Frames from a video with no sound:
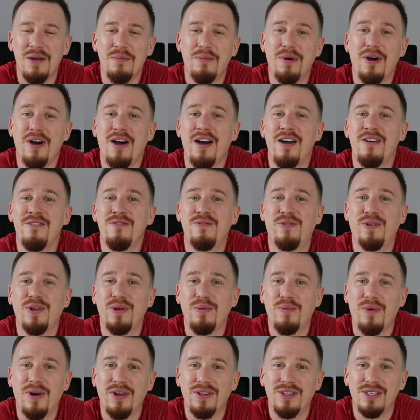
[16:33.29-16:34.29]
But
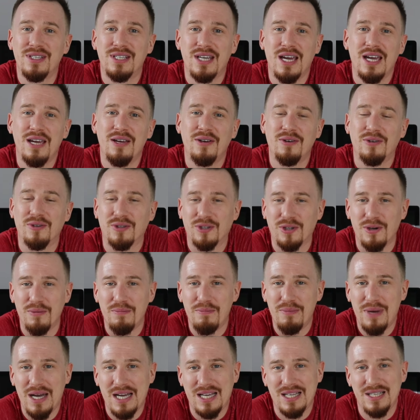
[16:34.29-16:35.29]
hopefully one day it'll
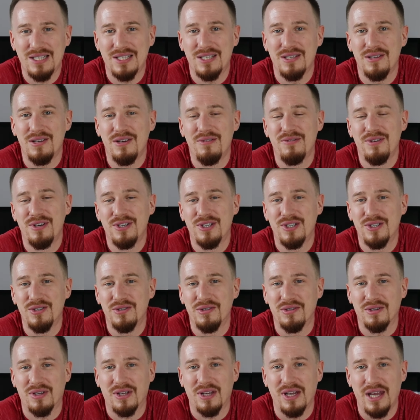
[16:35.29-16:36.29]
come back as the
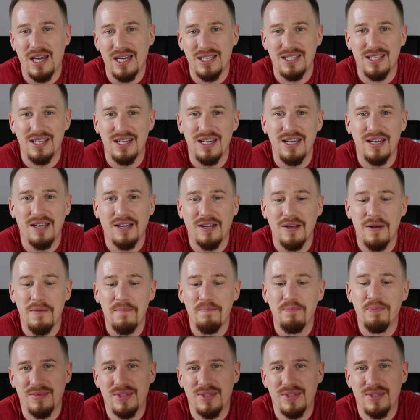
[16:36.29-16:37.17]
original classic.